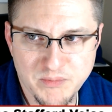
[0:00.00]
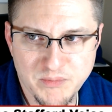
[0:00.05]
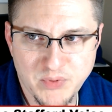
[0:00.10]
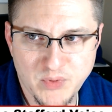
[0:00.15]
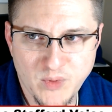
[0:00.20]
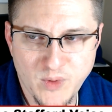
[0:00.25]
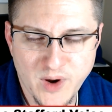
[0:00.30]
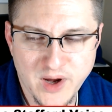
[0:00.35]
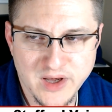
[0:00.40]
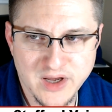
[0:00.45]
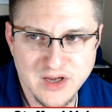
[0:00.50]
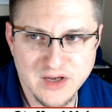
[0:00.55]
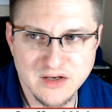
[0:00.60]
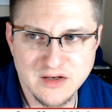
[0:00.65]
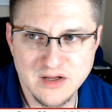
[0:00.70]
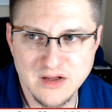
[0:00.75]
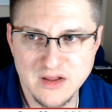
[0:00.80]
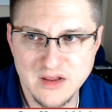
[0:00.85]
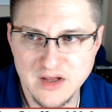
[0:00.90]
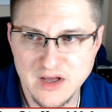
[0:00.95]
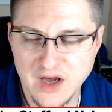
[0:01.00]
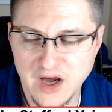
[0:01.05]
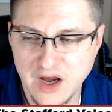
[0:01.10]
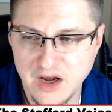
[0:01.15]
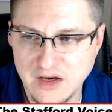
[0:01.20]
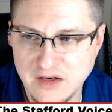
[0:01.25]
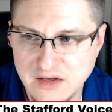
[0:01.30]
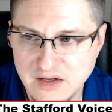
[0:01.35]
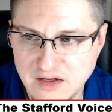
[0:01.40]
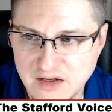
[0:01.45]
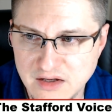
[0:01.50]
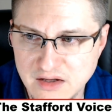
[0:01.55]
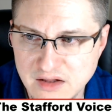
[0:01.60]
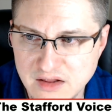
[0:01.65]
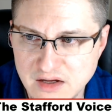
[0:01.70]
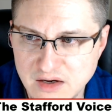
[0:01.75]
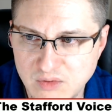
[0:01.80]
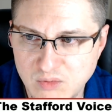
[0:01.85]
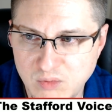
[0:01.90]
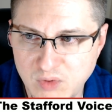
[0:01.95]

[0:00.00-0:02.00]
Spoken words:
pointing to the idea that